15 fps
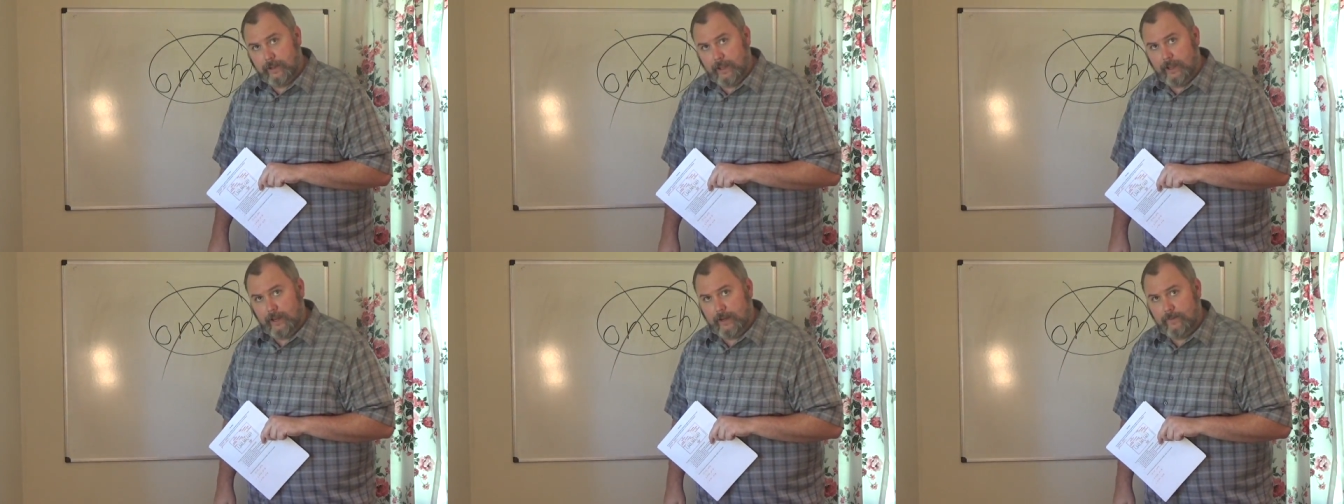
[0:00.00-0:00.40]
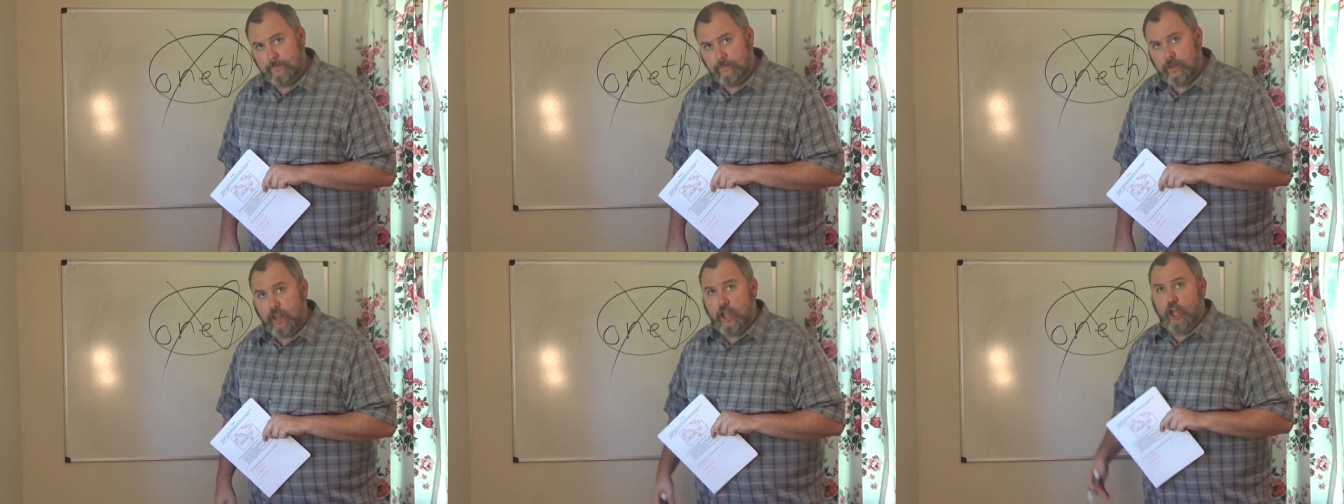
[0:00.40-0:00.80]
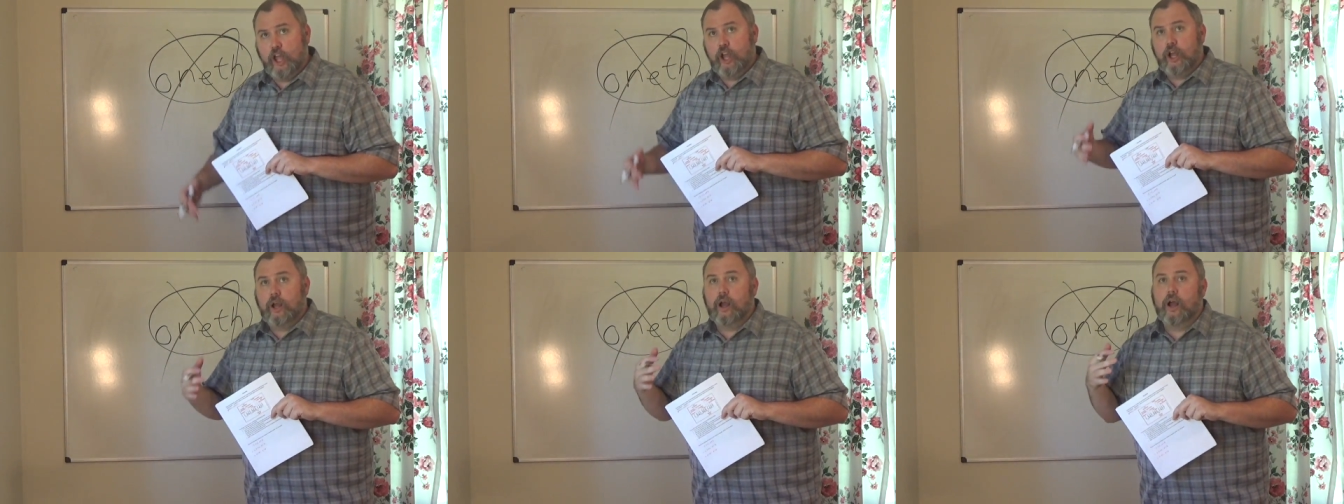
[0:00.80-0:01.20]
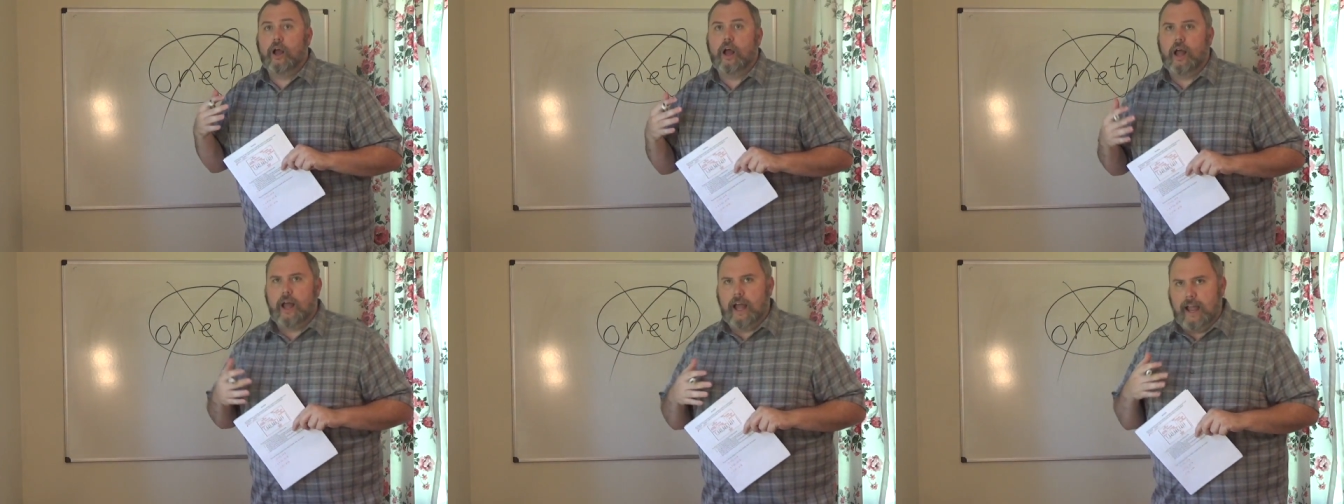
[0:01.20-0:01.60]
okay?
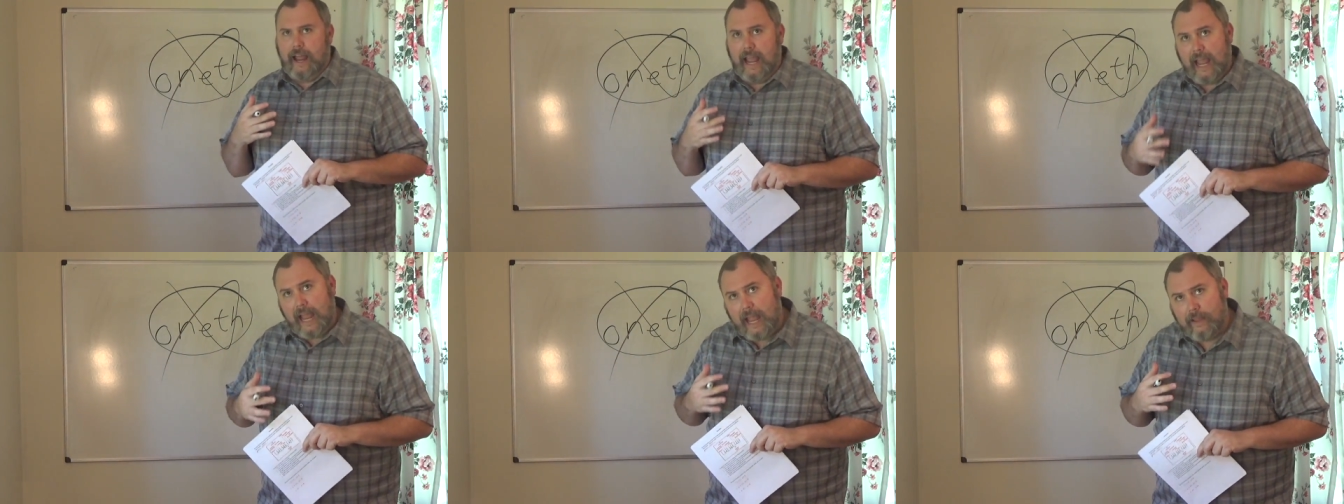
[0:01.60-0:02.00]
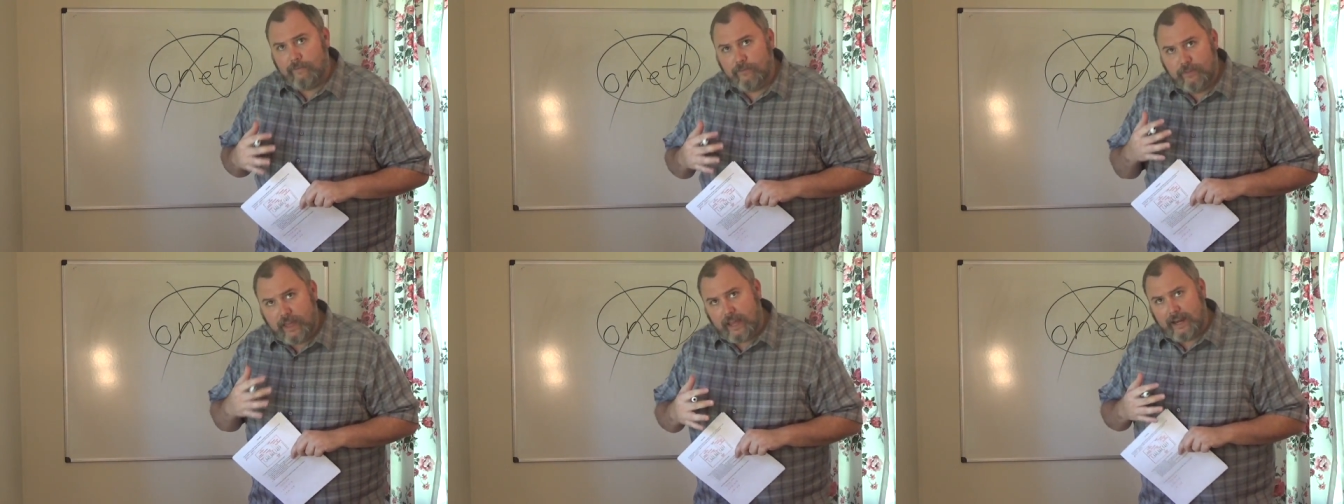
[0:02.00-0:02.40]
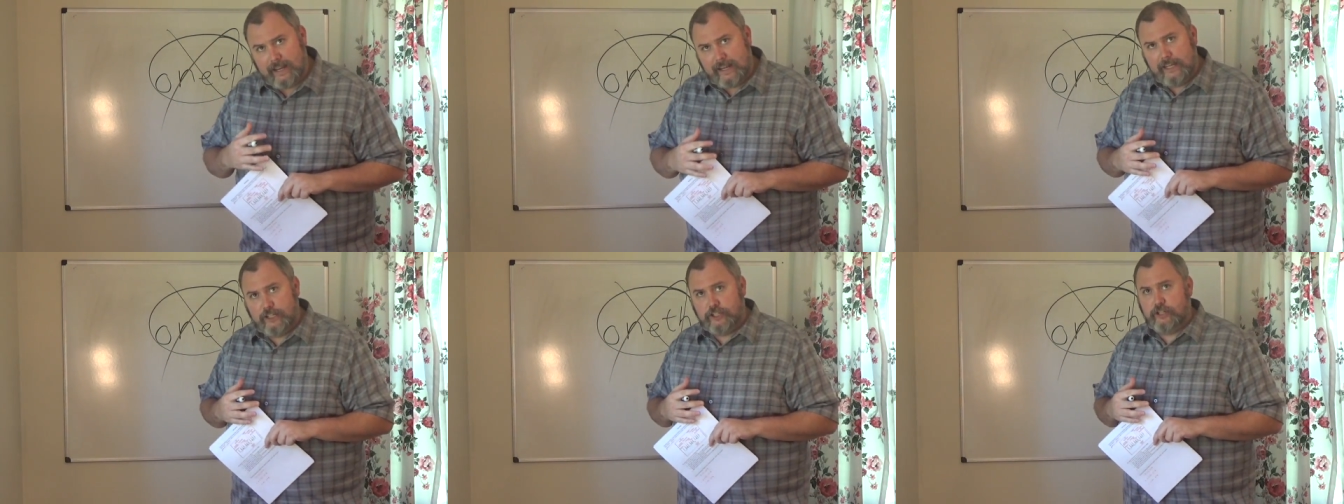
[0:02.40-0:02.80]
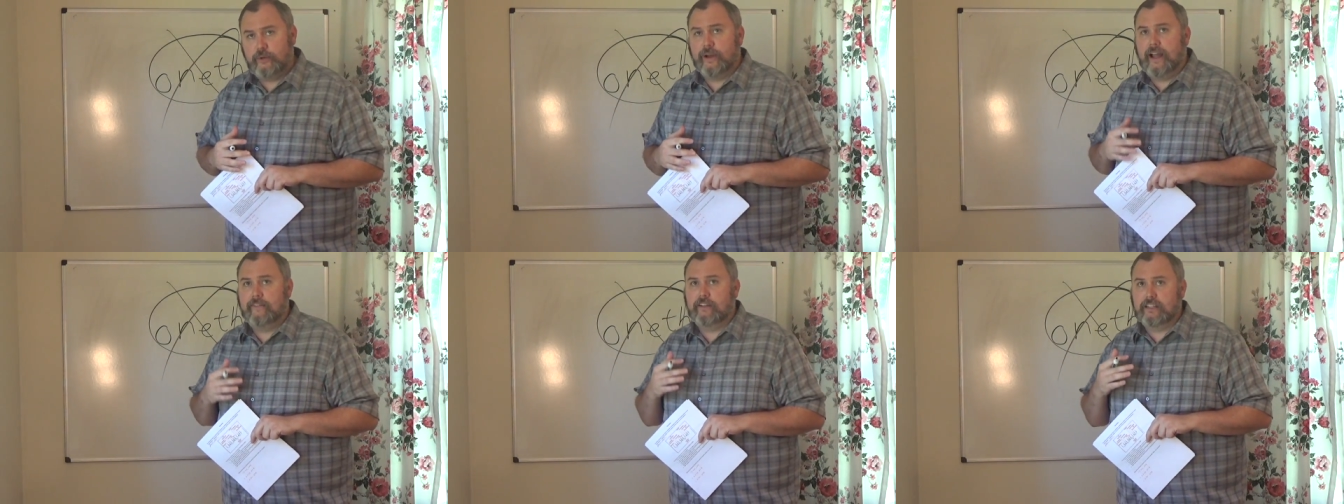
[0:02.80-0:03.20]
I have that issue.
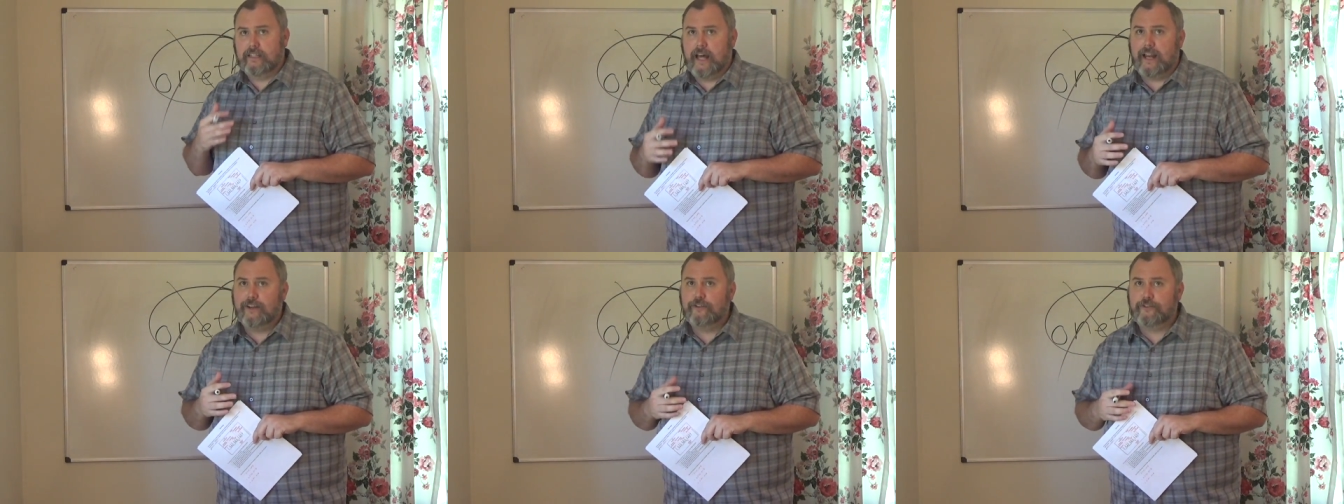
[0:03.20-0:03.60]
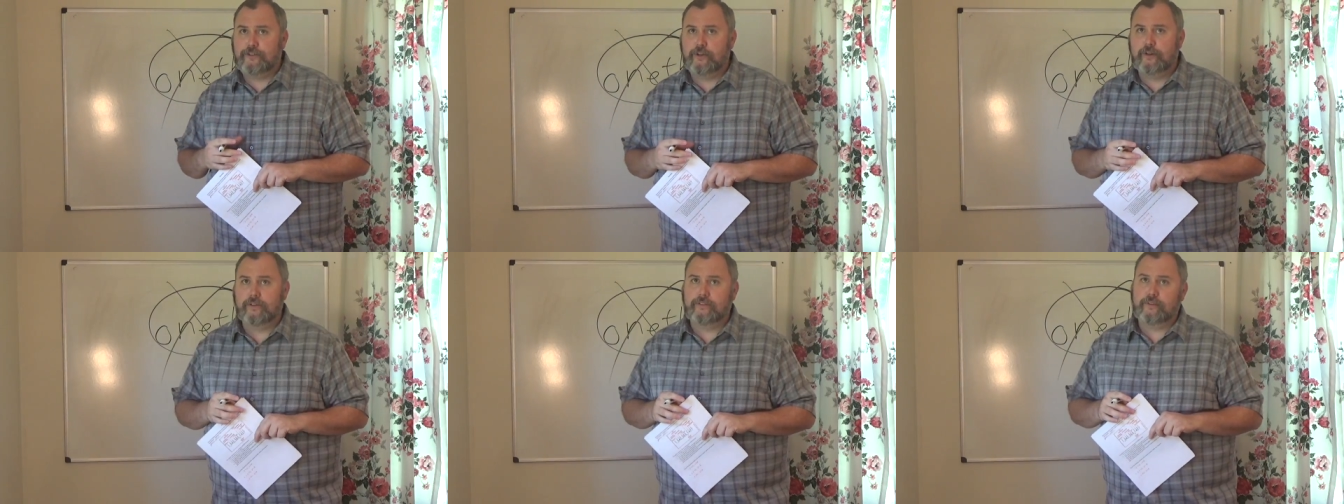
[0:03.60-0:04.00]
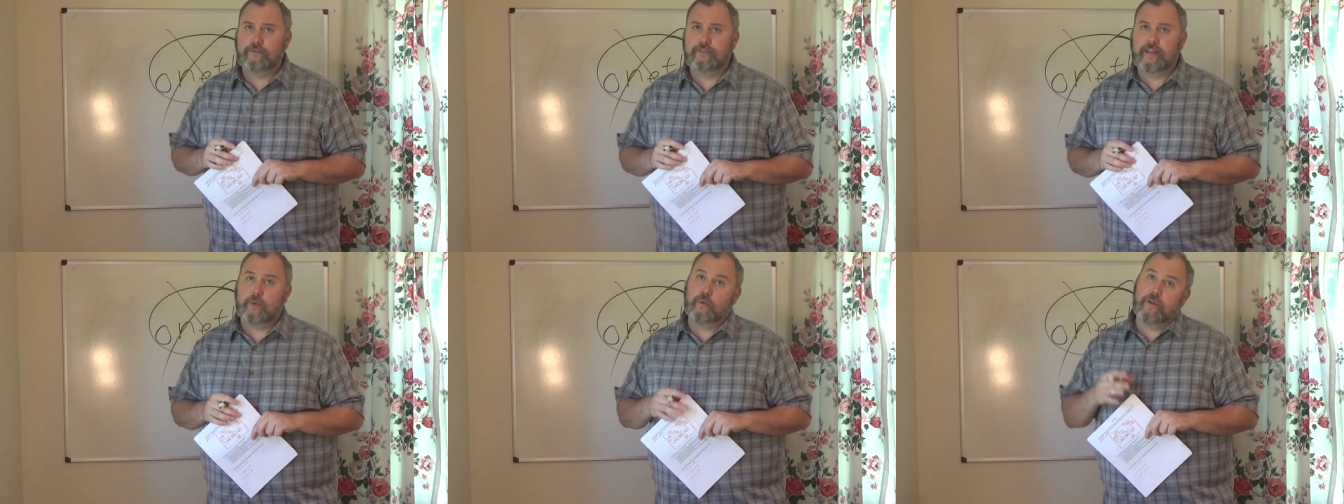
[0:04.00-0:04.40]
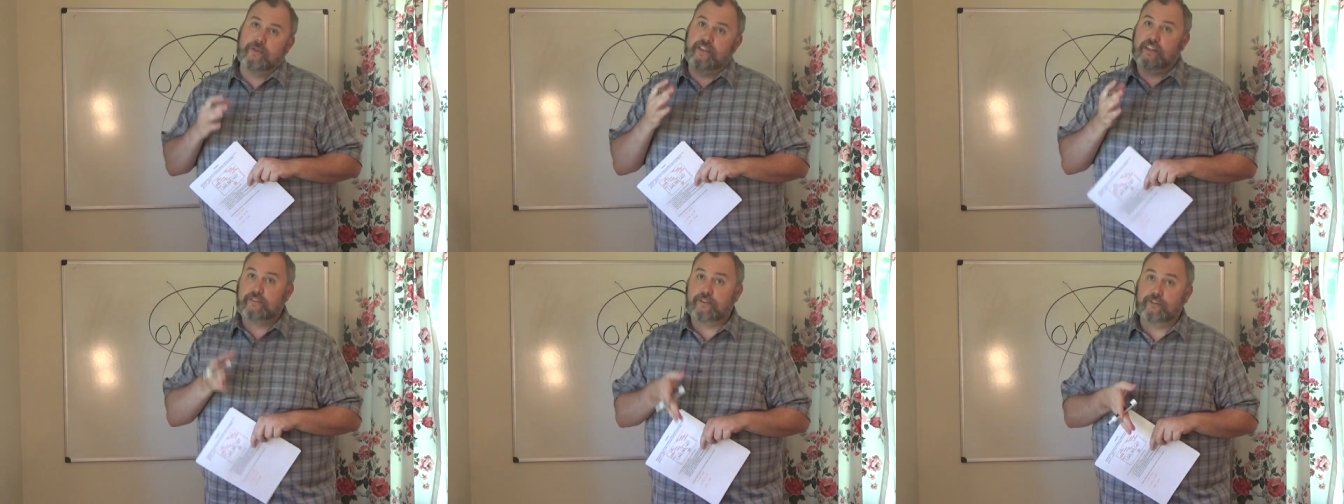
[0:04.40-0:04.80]
I have a lot of students who say, well,
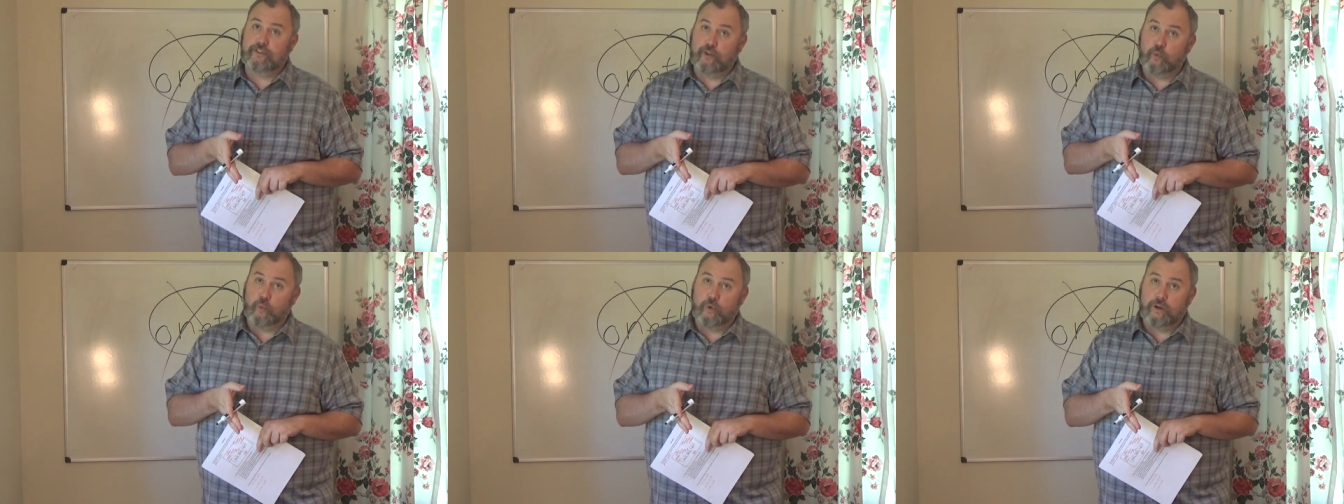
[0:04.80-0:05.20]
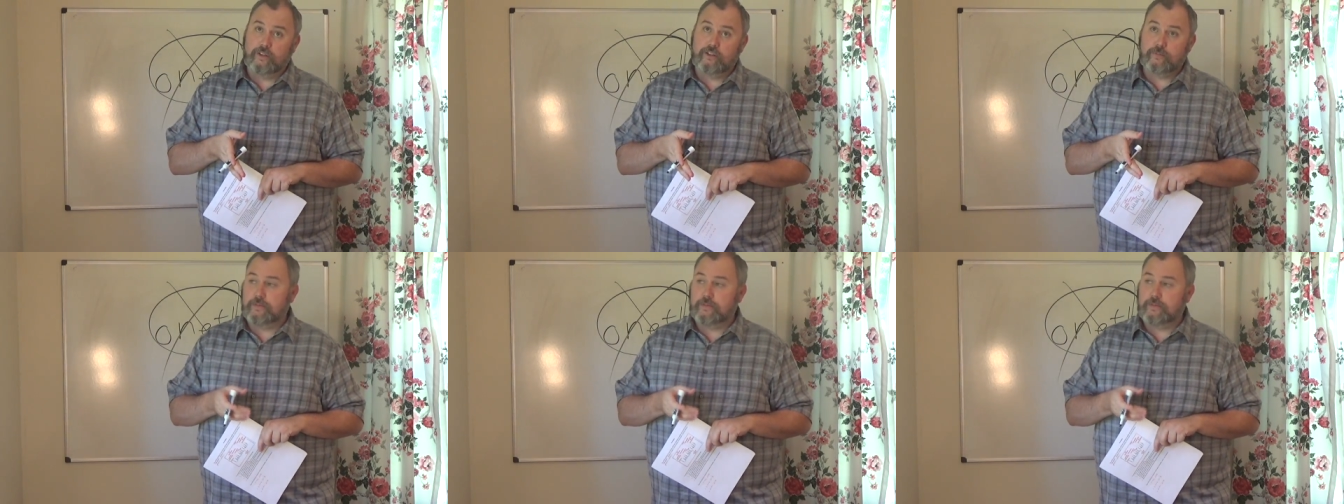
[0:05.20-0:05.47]
this is the 1's